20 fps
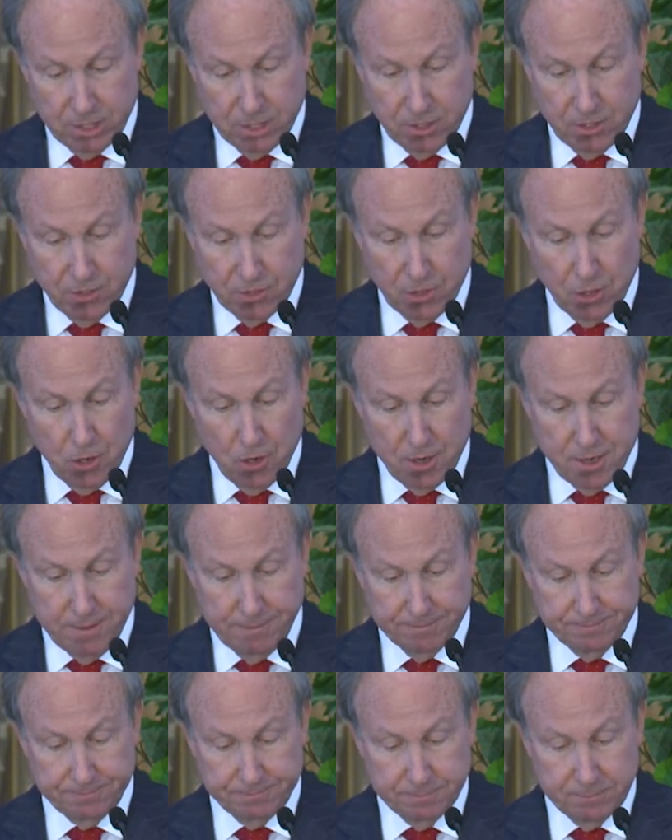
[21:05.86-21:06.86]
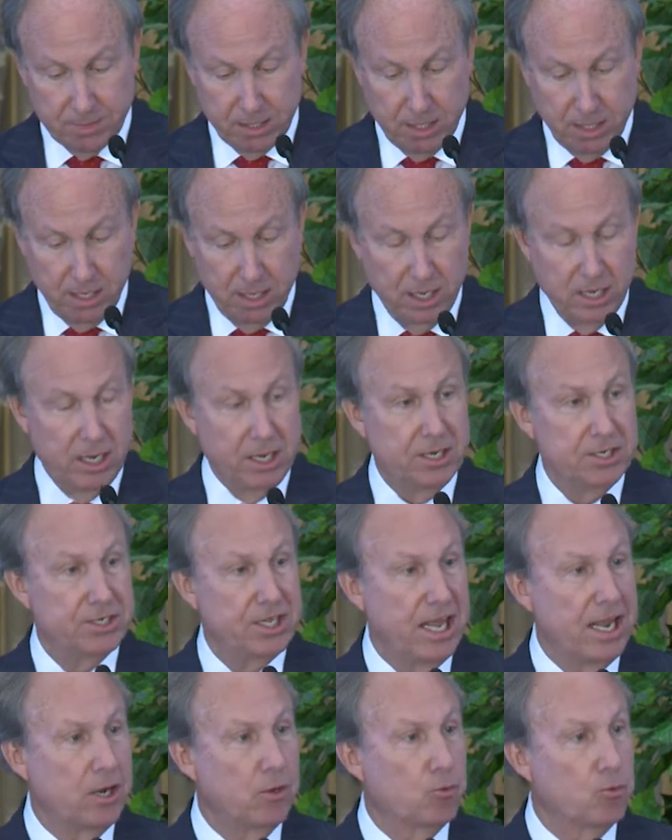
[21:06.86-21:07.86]
Third,
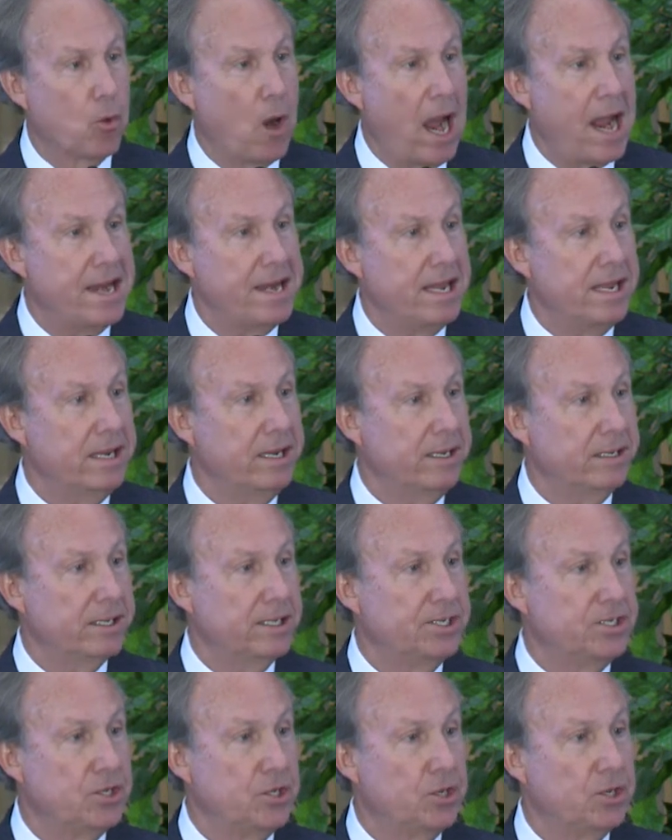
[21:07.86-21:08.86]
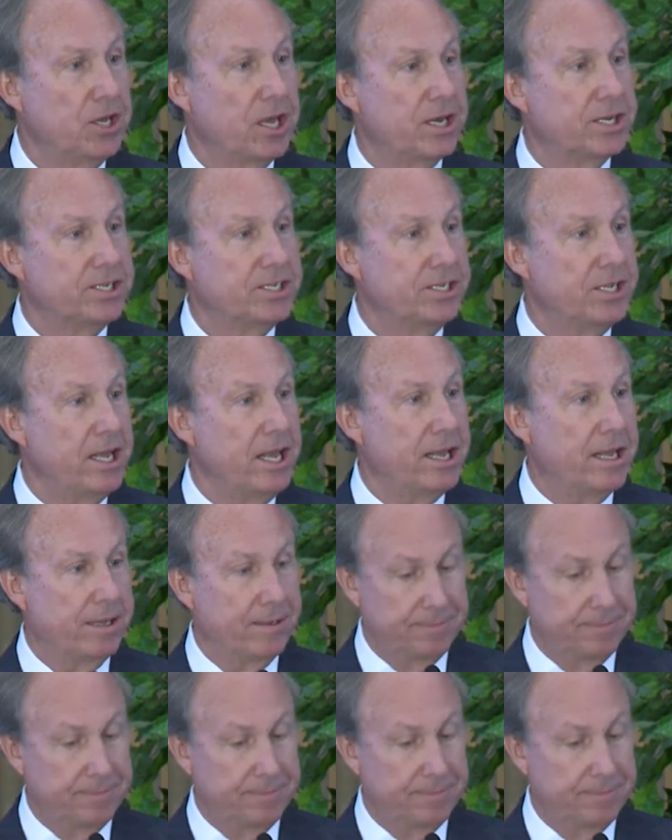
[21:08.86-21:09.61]
take writing until you get a C.